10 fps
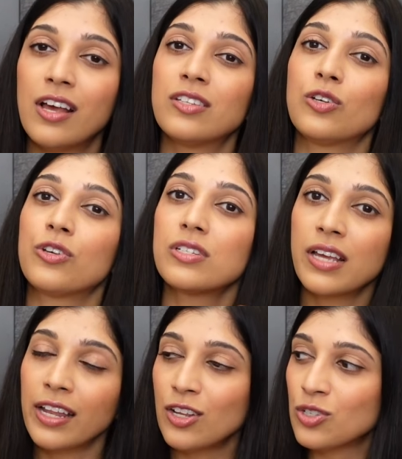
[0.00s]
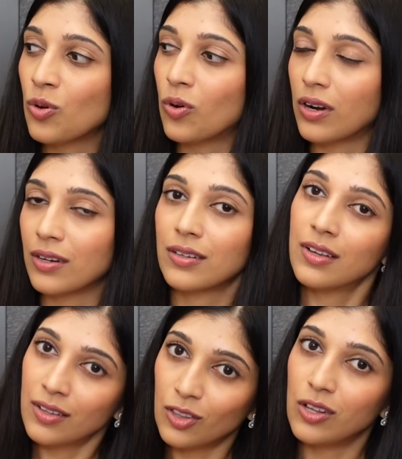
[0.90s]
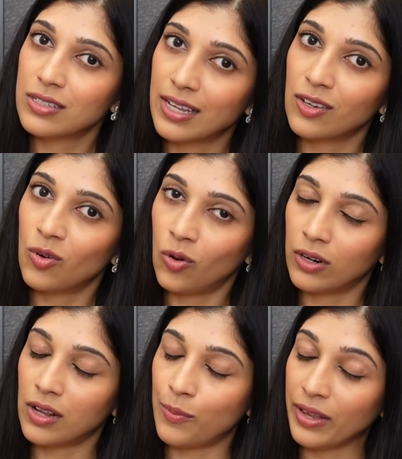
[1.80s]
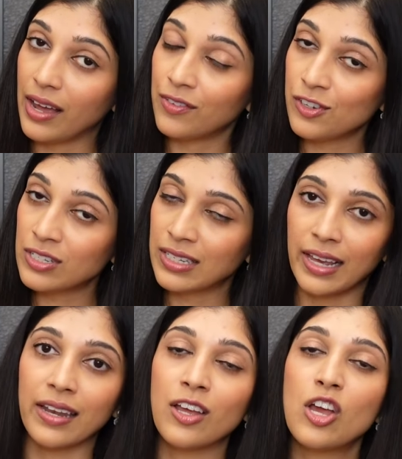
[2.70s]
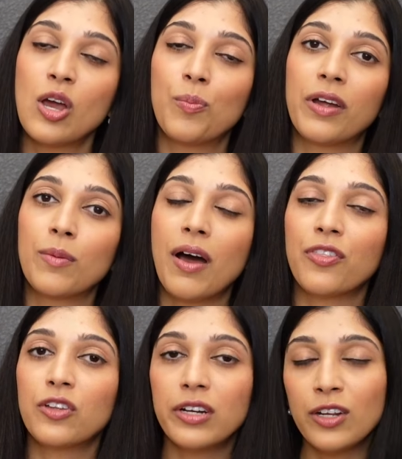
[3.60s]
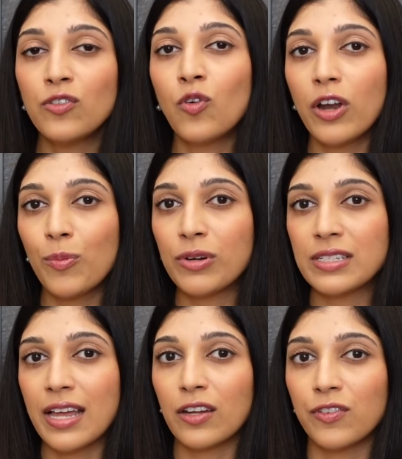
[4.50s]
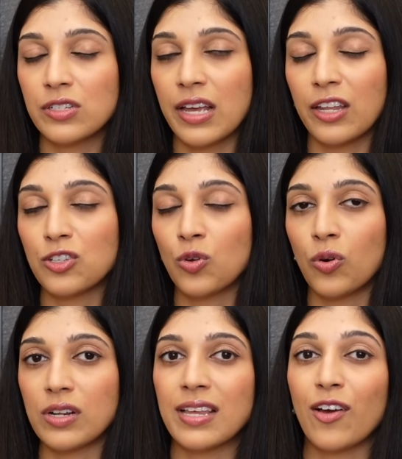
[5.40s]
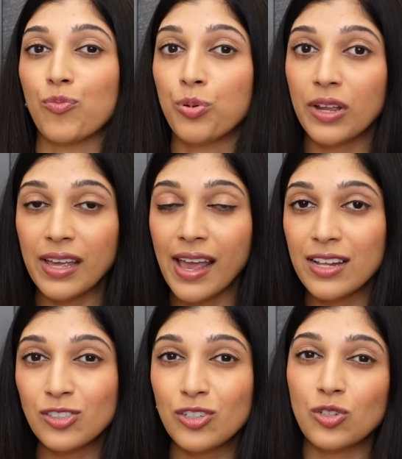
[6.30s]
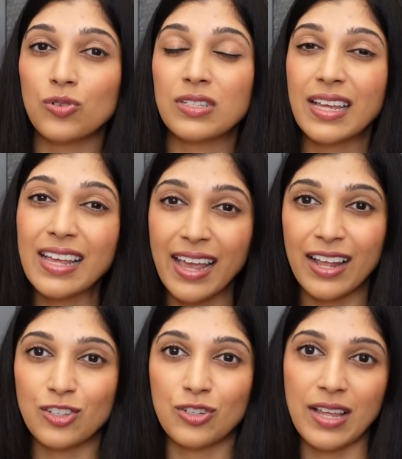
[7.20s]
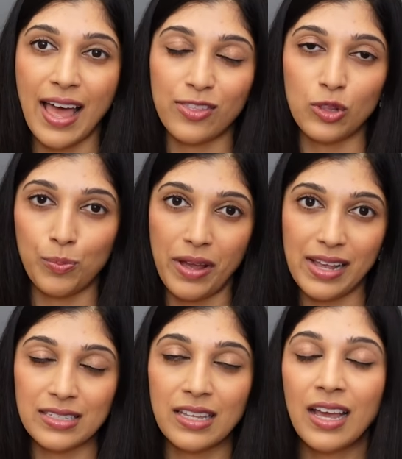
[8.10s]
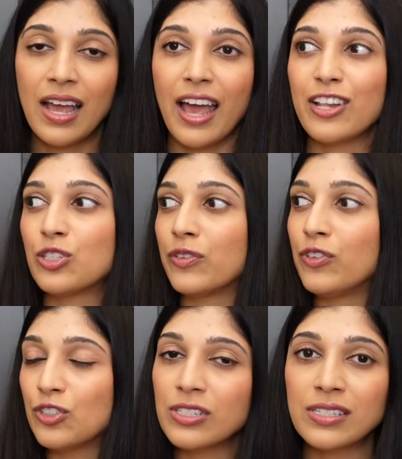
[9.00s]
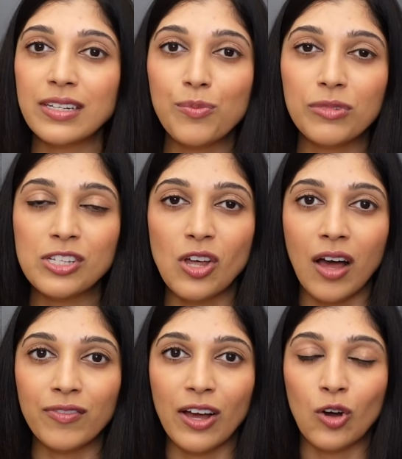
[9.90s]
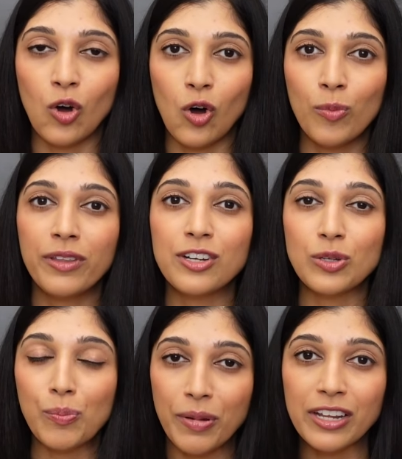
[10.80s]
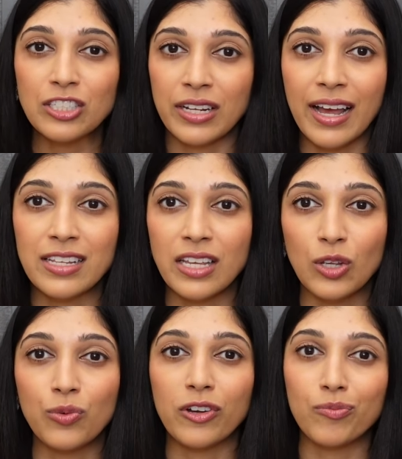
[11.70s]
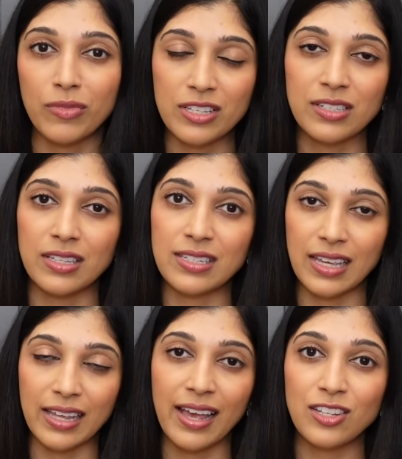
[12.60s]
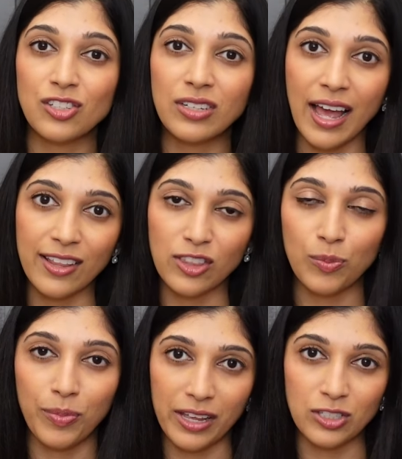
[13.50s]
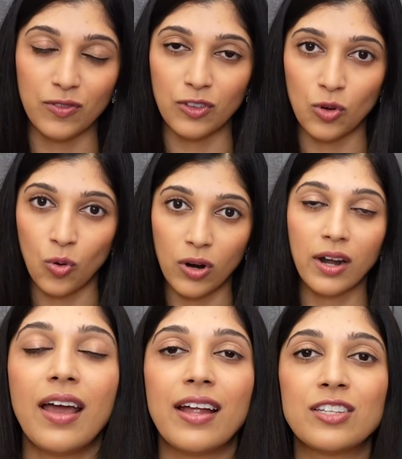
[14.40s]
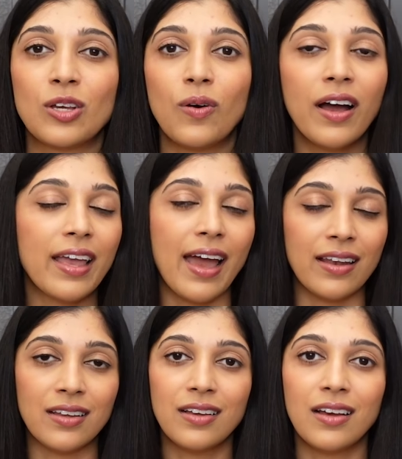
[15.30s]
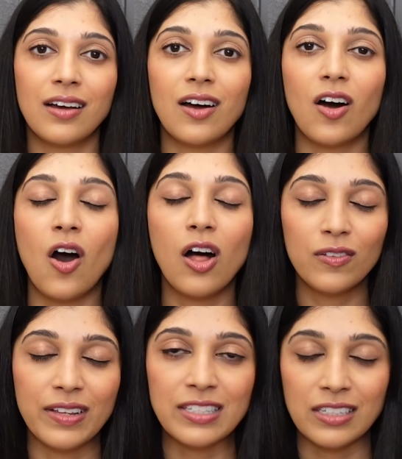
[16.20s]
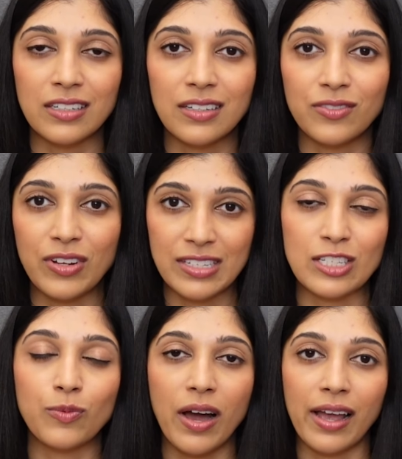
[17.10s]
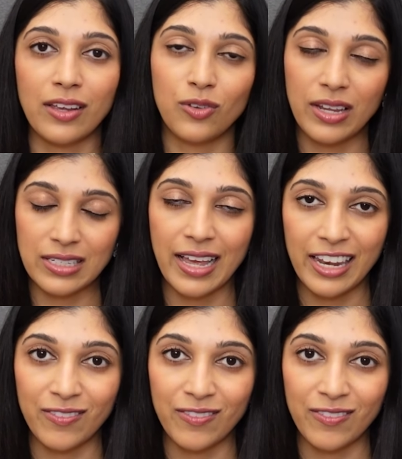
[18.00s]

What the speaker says: So cutaneous horn looks like a horn coming out of your skin, but about 30 to 40% of cutaneous horns have precancers or skin cancers at the base. And so if you just snip this off at home, there's a big chance that you would have missed the skin cancer at the base of the horn. And so again, all of these are reasons why you need to get